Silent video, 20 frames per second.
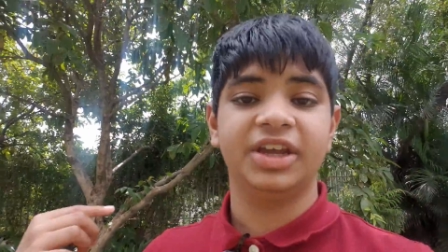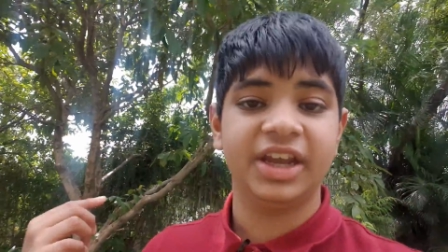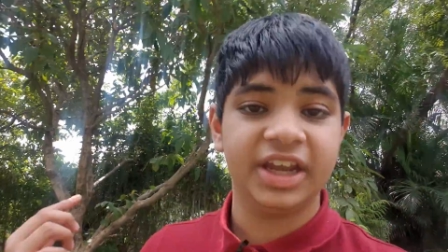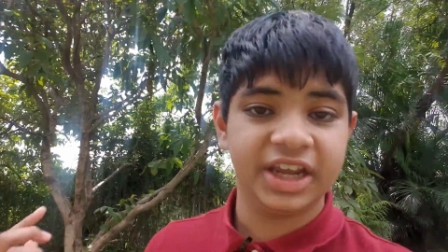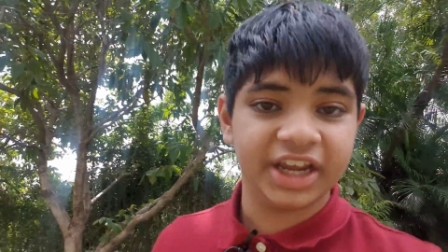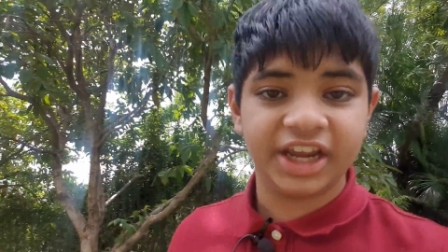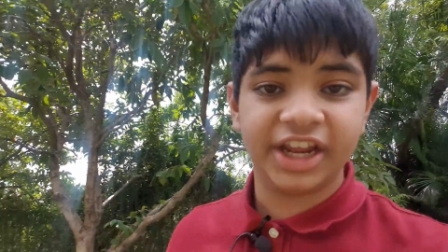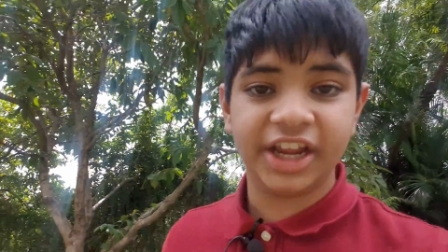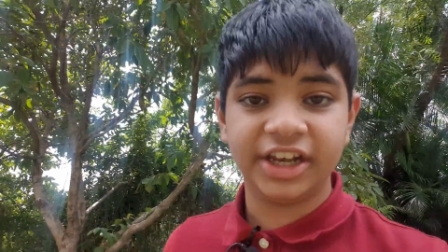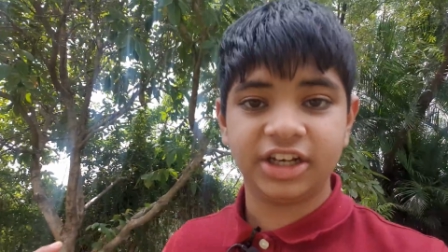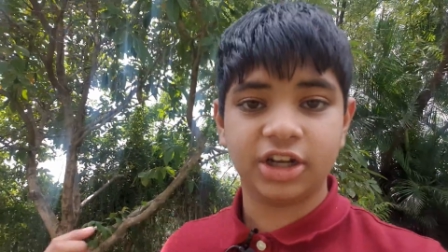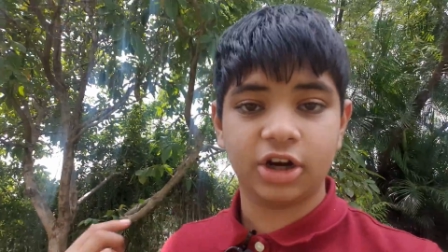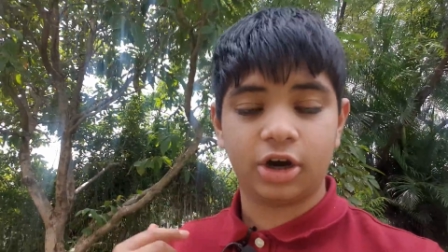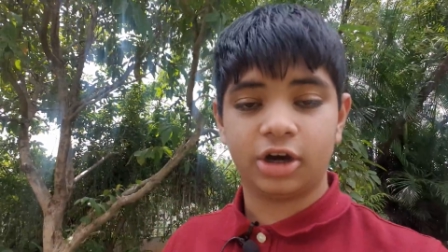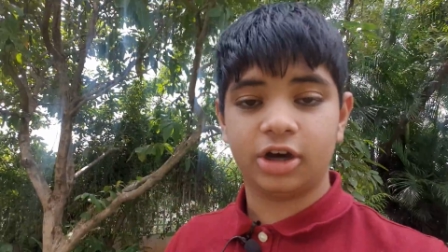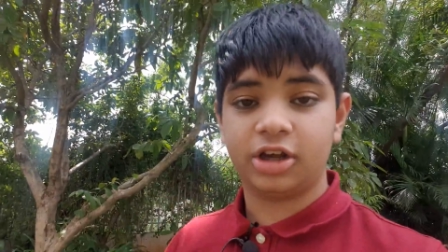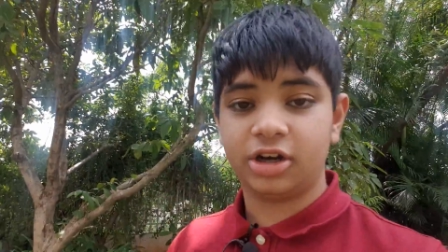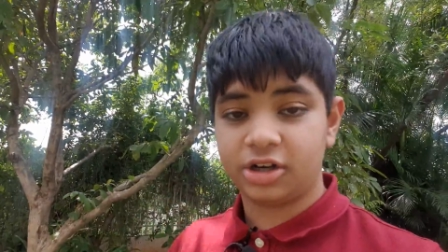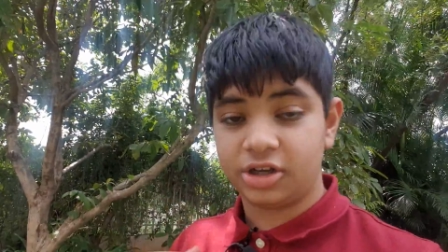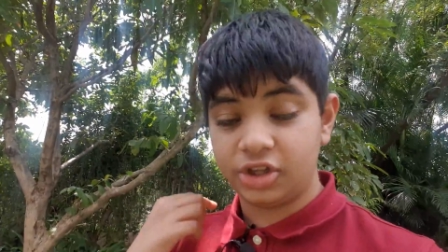heat
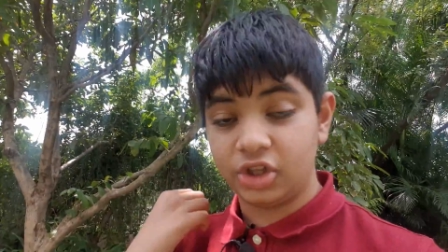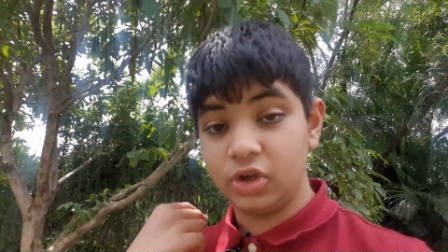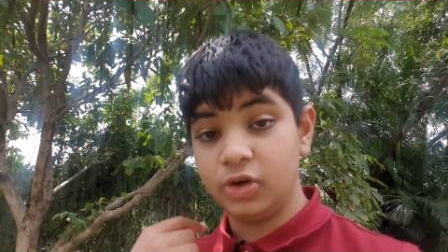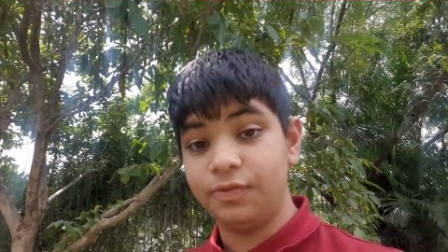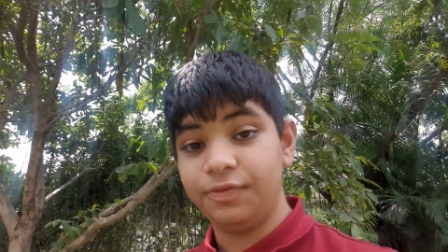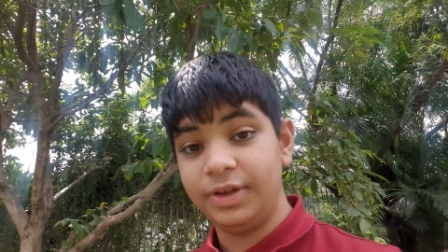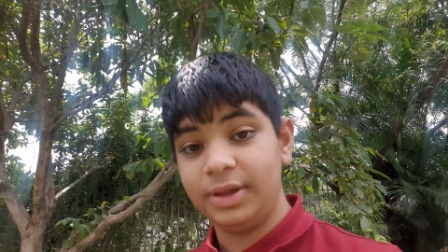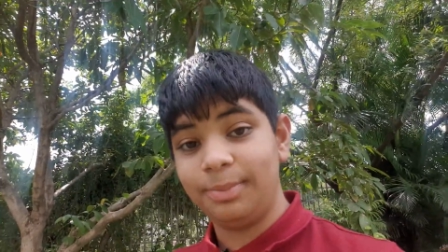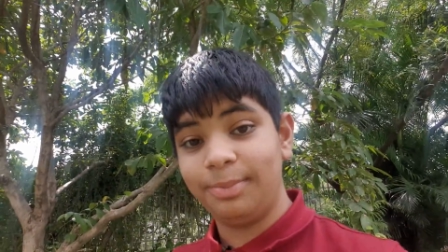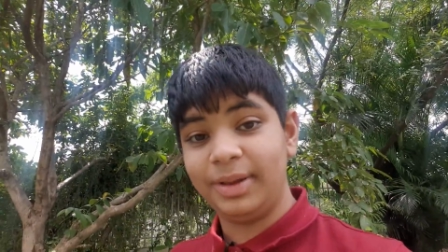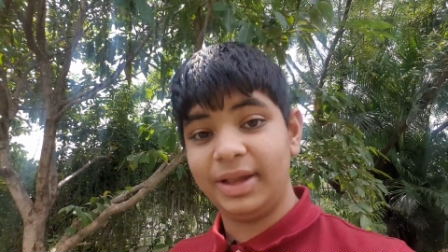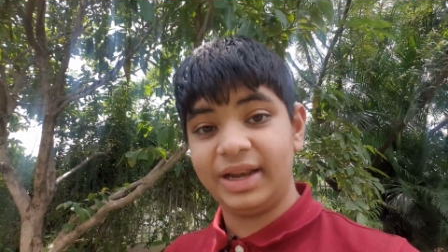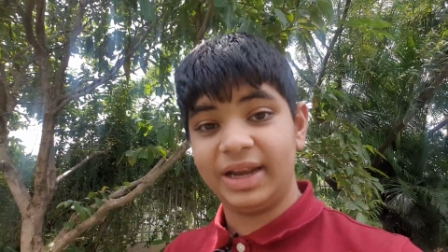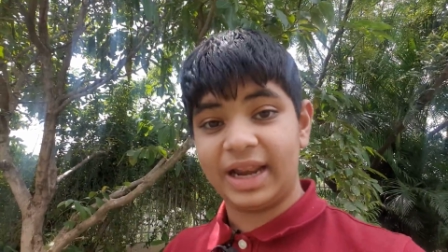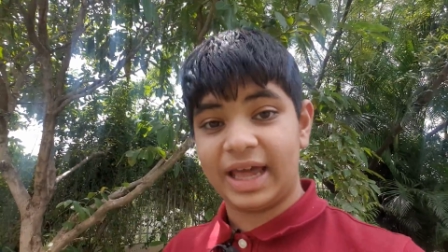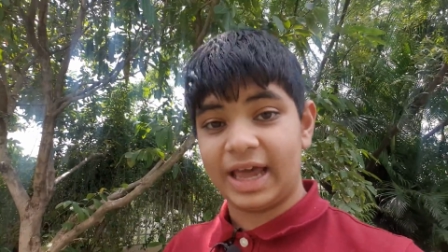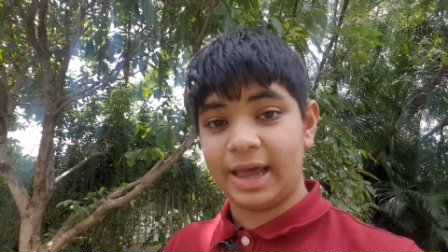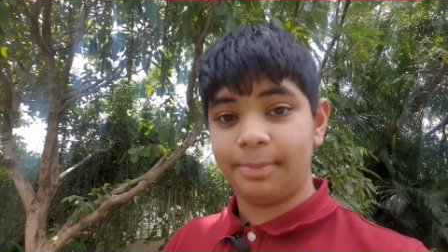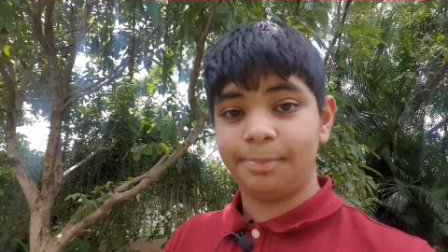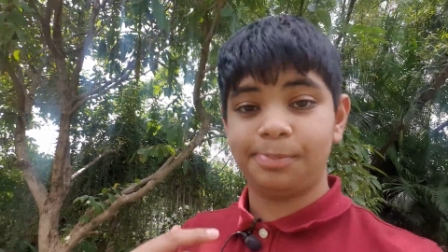or UVB
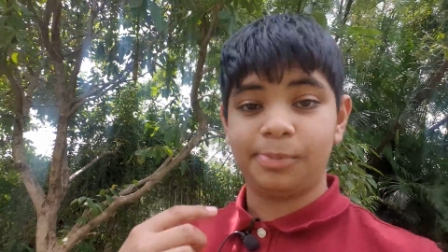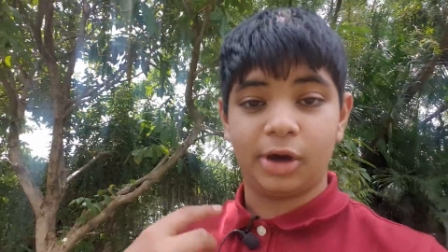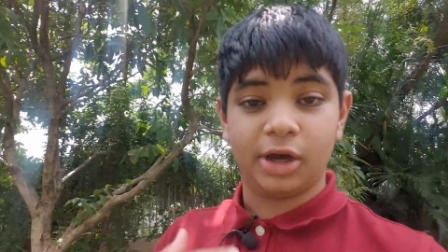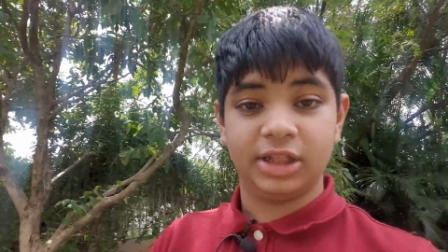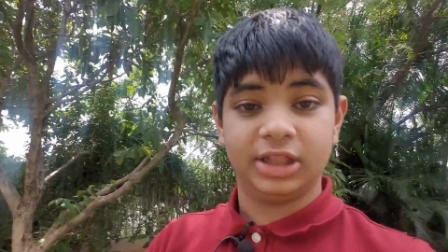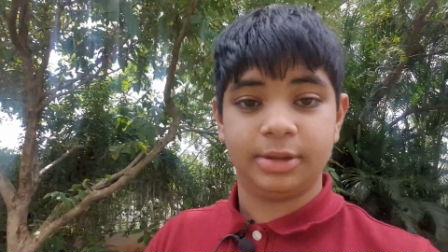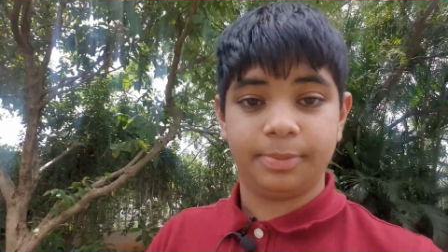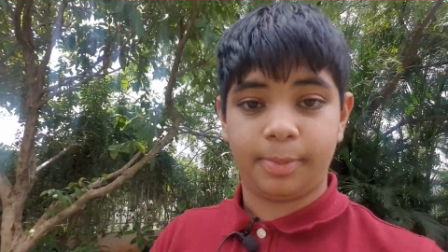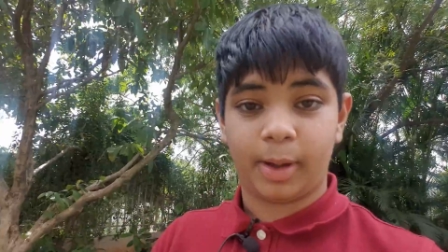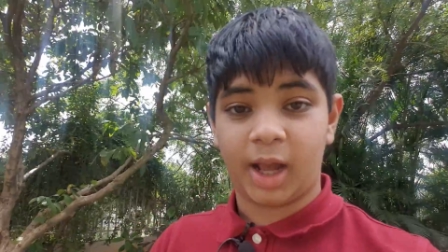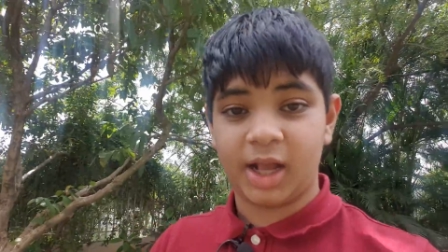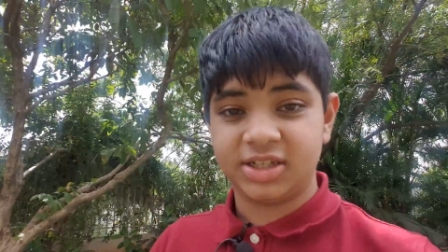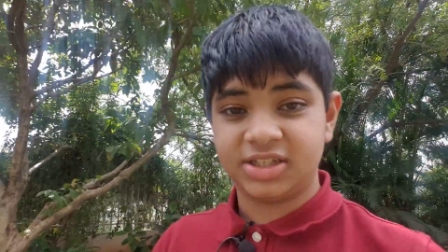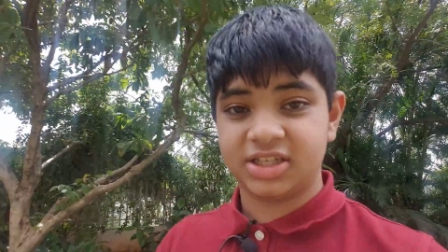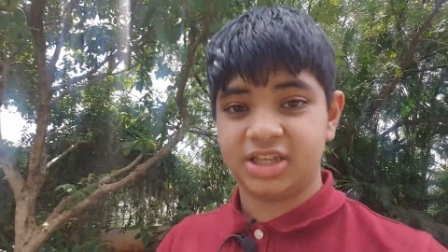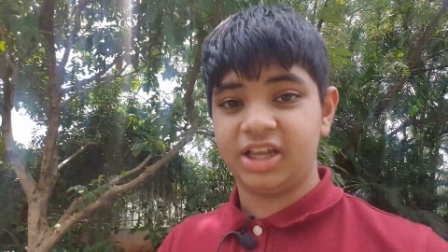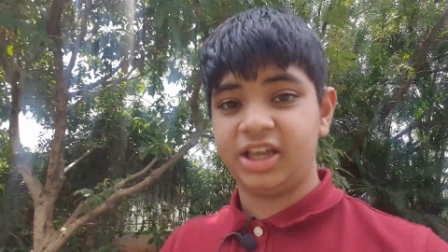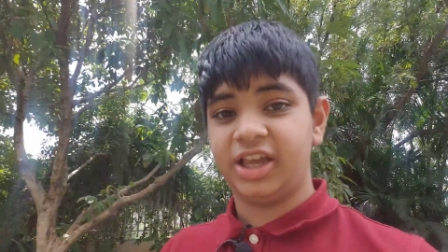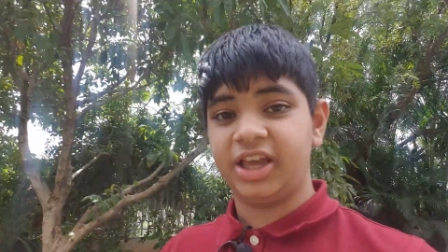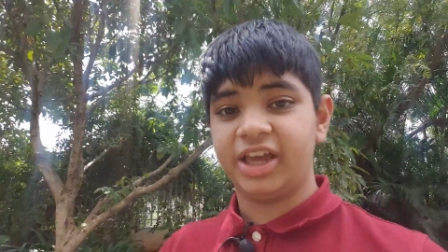lamp on the
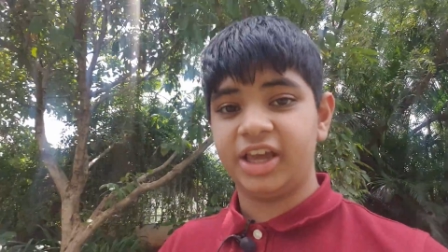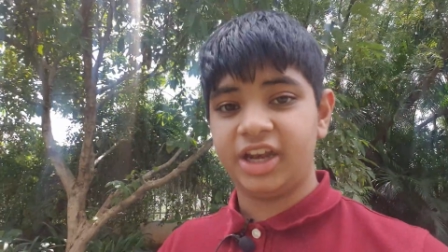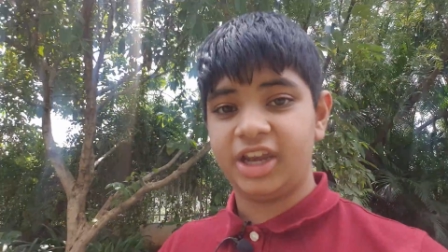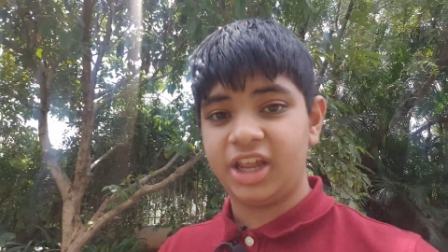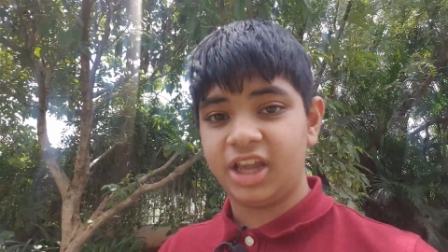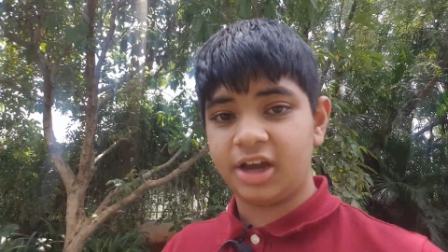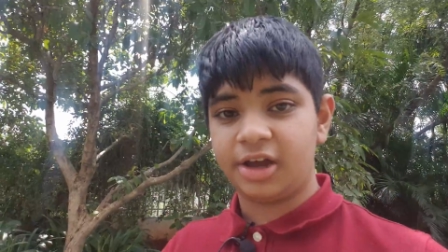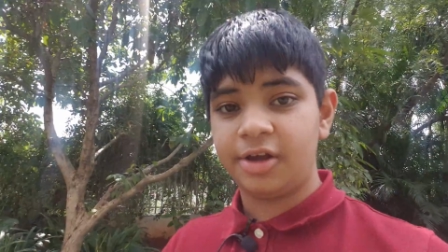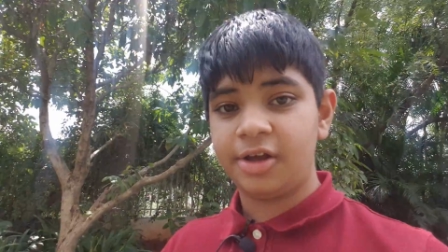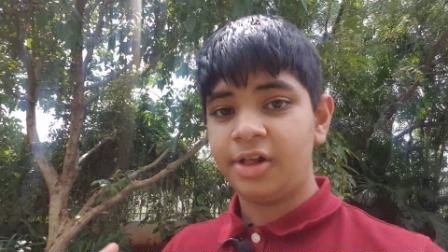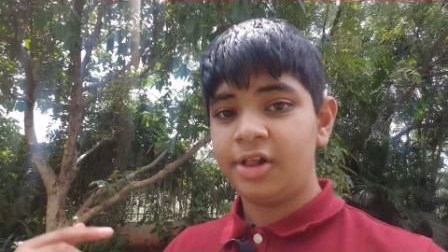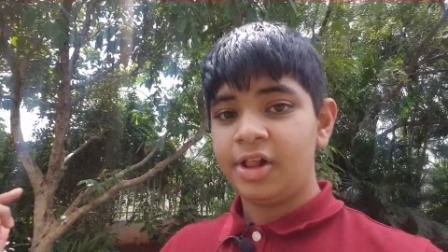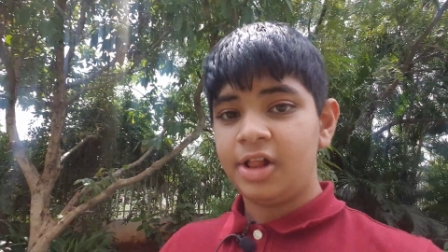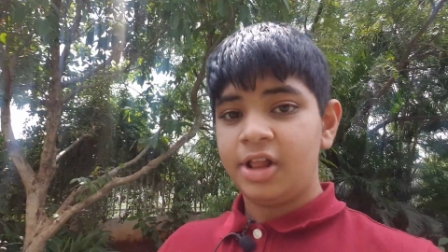basking area.